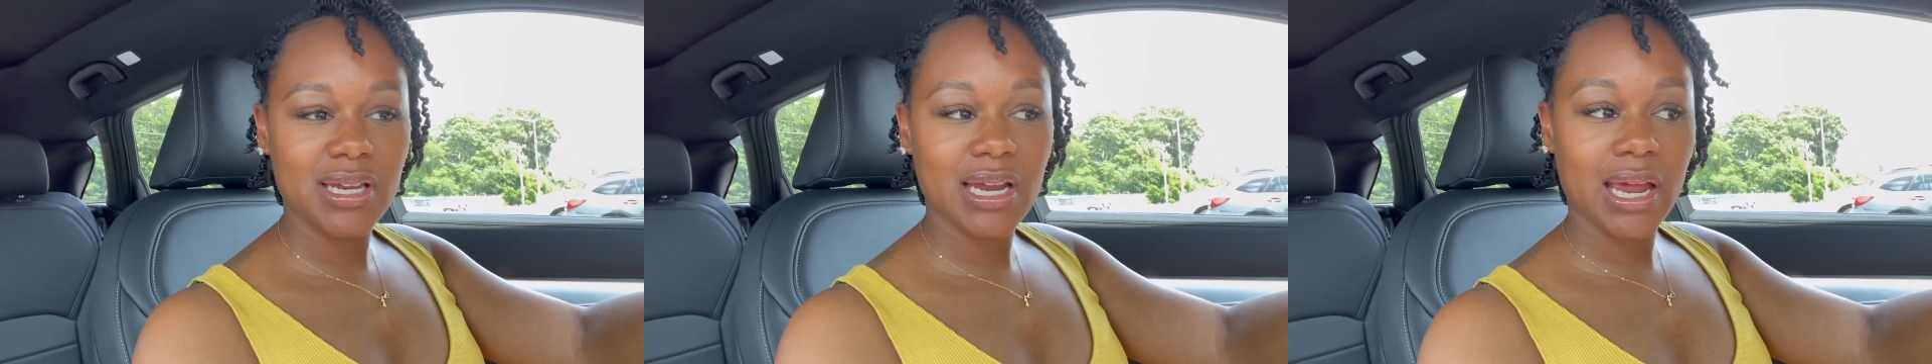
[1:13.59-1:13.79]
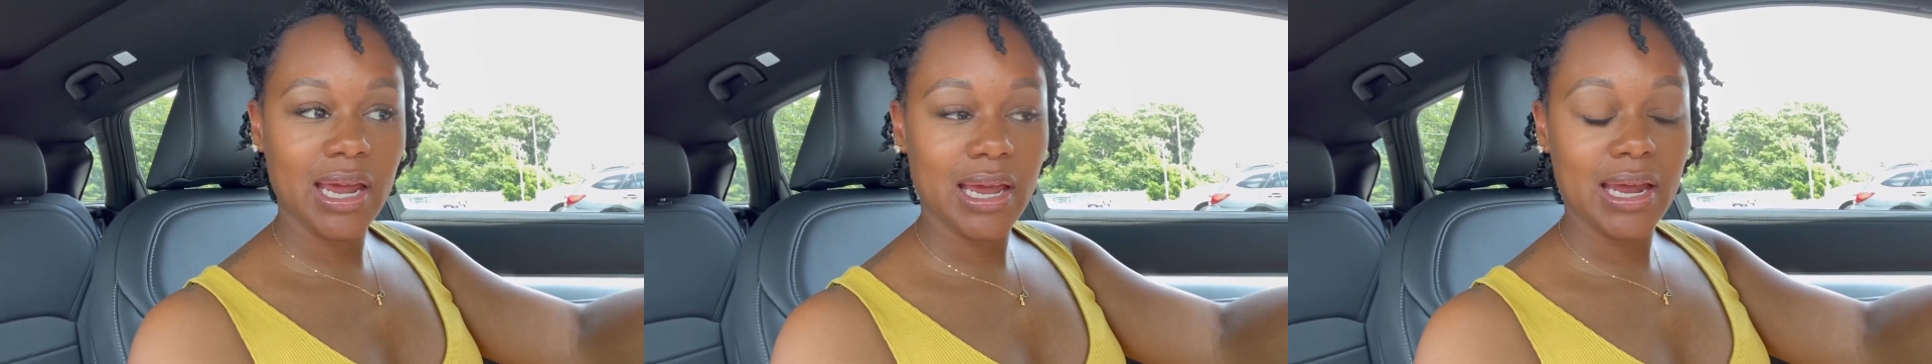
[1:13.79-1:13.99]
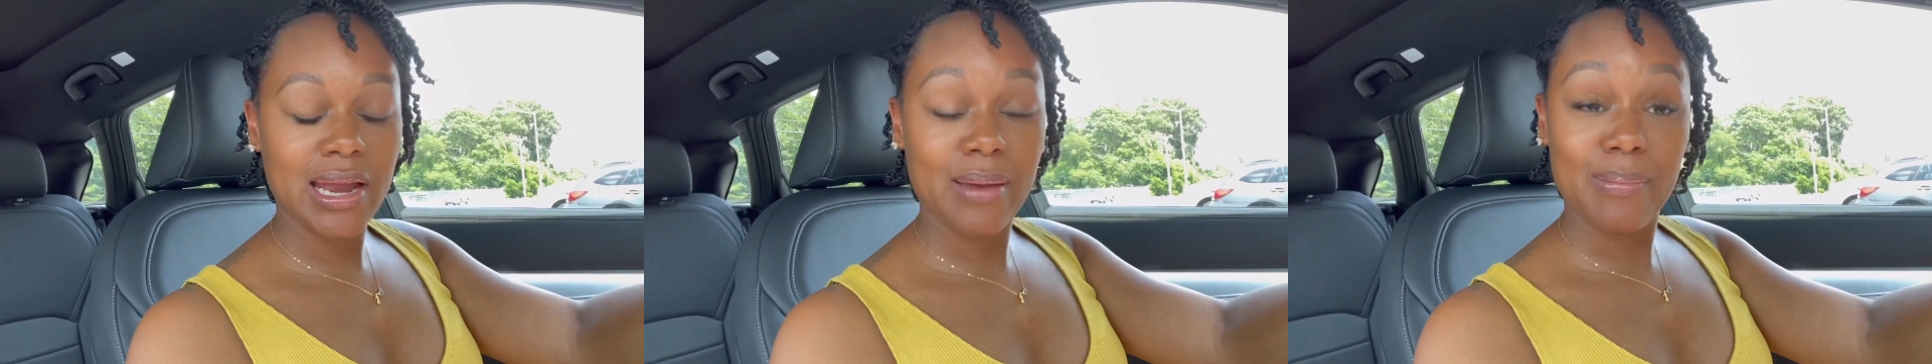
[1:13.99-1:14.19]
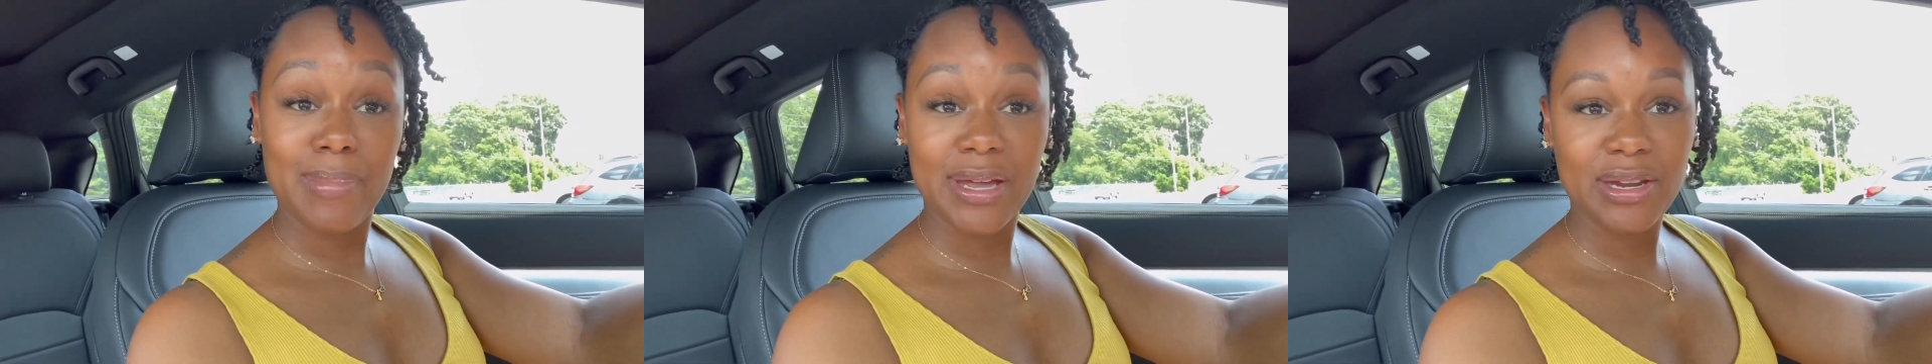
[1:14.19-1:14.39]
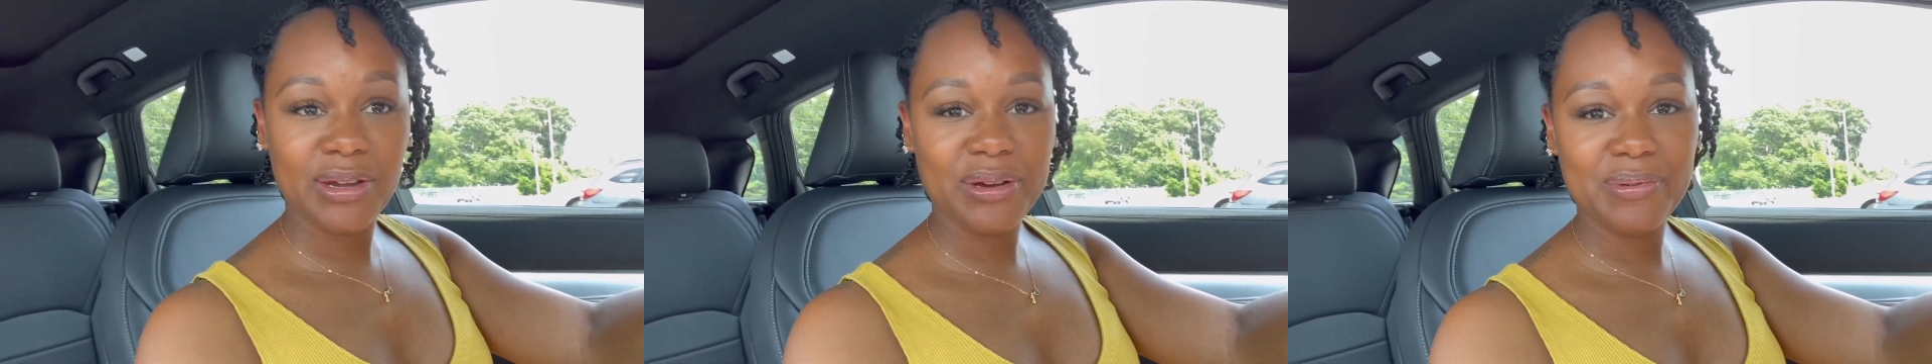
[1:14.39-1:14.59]
and I'm about
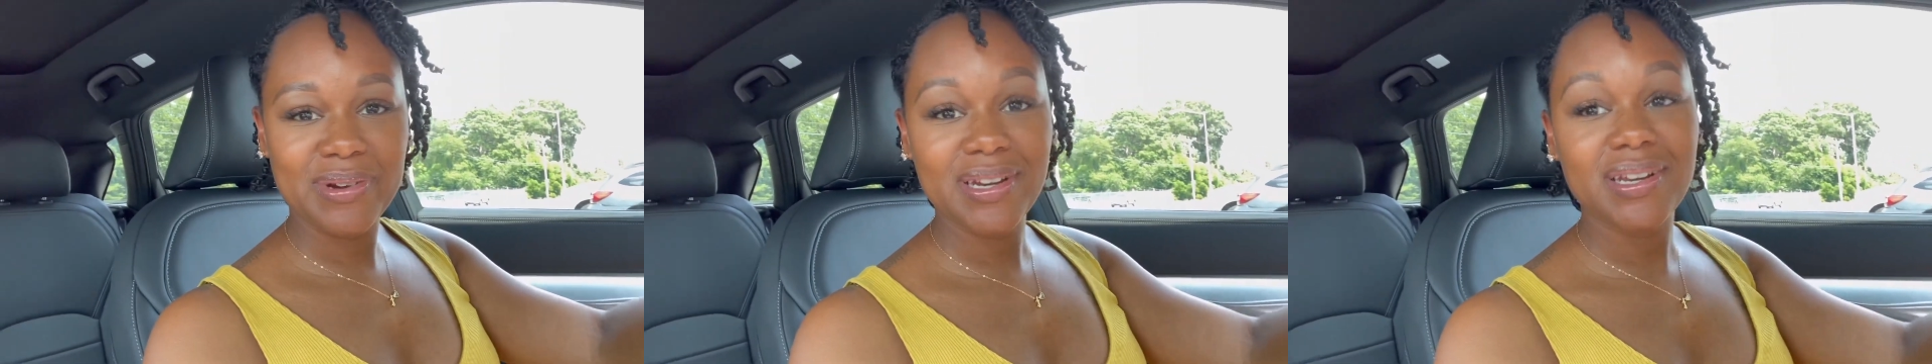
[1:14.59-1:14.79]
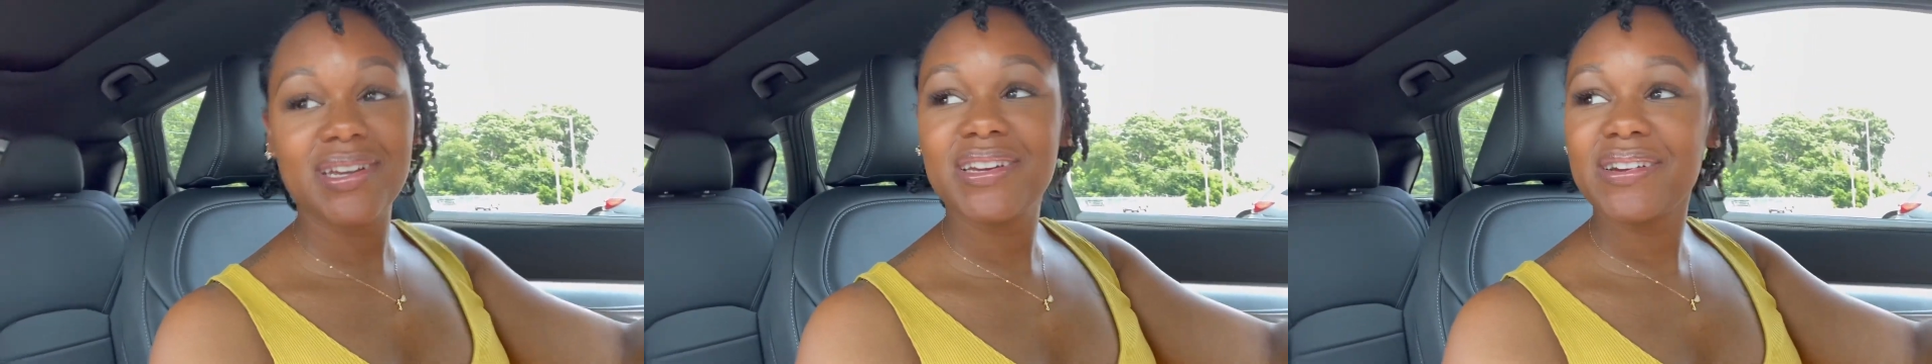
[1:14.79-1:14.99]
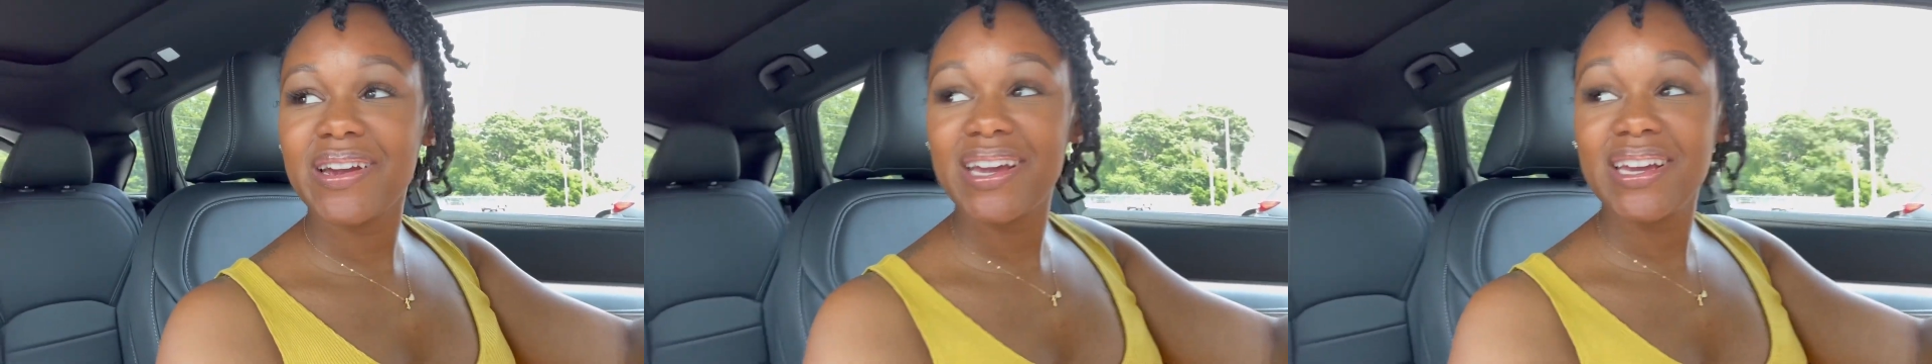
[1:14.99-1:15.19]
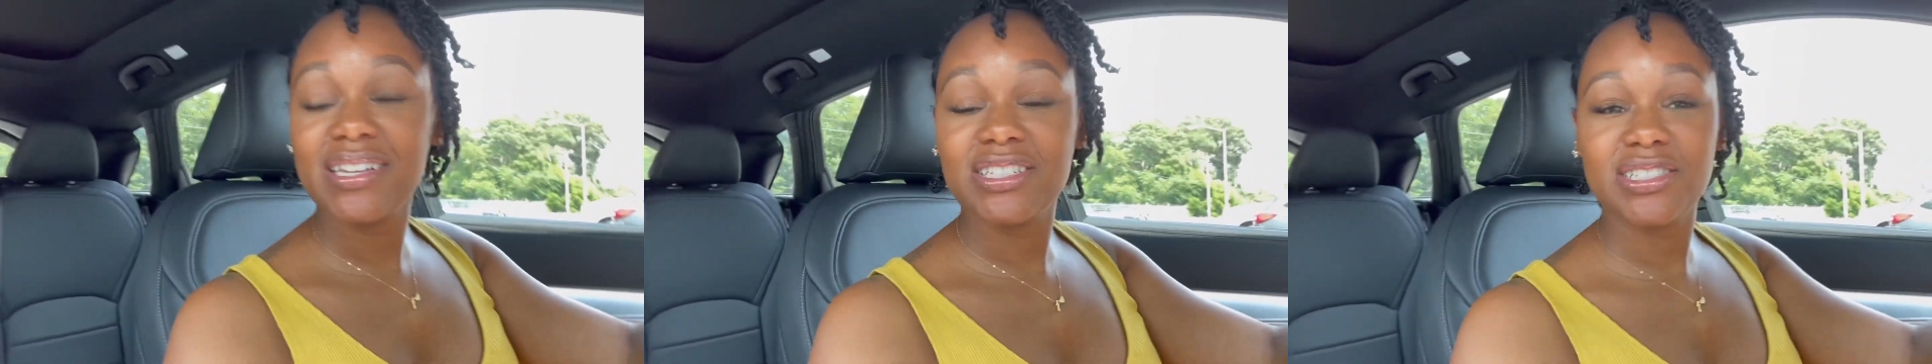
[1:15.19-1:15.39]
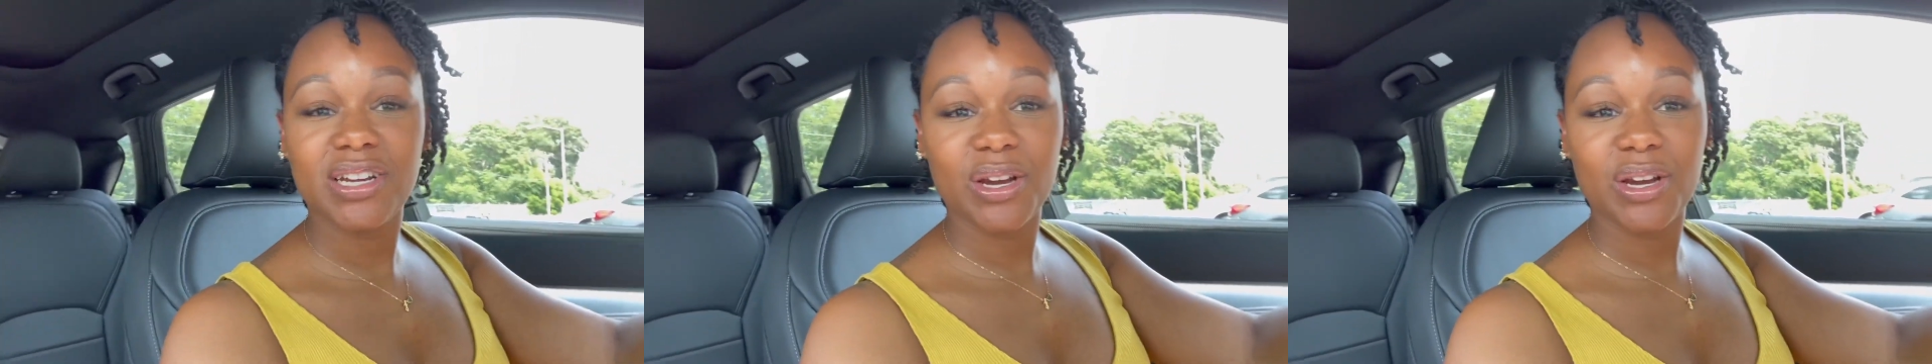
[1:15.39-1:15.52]
to go in here and check